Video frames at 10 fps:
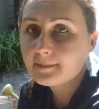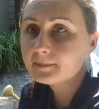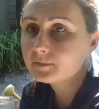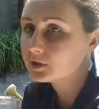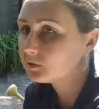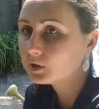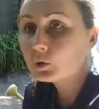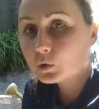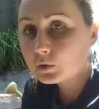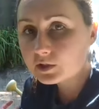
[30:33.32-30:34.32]
just do a
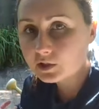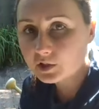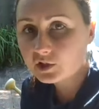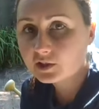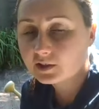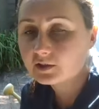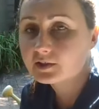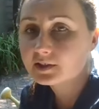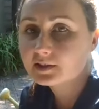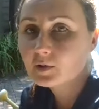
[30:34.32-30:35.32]
Google search.
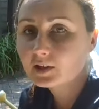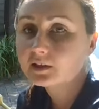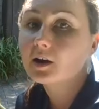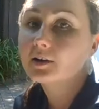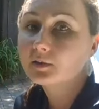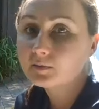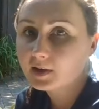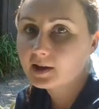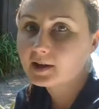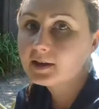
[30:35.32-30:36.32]
There's quite a lot of
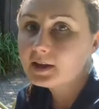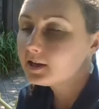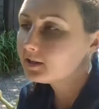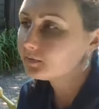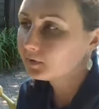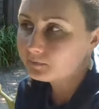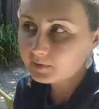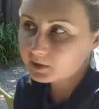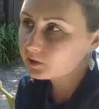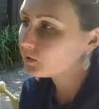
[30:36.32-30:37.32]
different
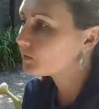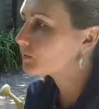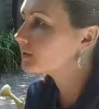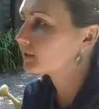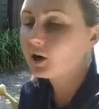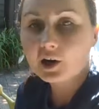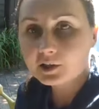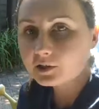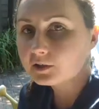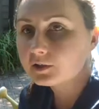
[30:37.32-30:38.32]
videos and
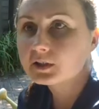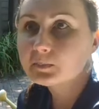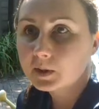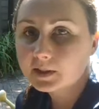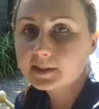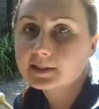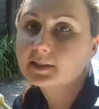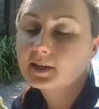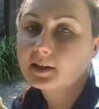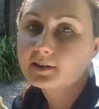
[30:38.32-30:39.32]
articles,
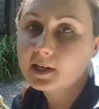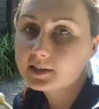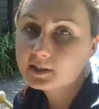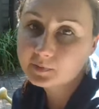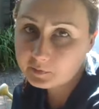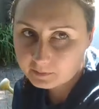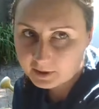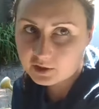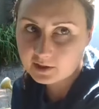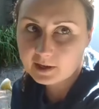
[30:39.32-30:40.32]
books, and tons of
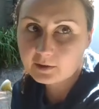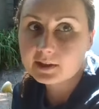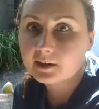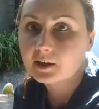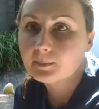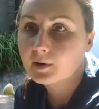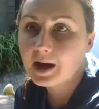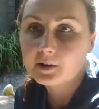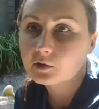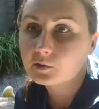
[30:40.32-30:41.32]
information out there about
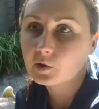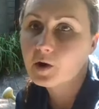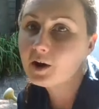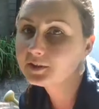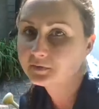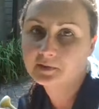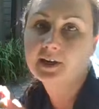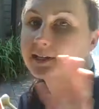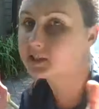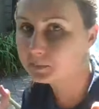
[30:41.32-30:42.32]
how to grow all
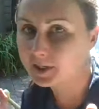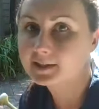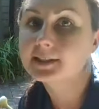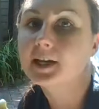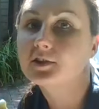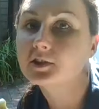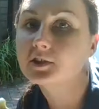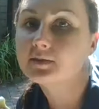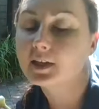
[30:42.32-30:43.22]
different kinds of plants, not just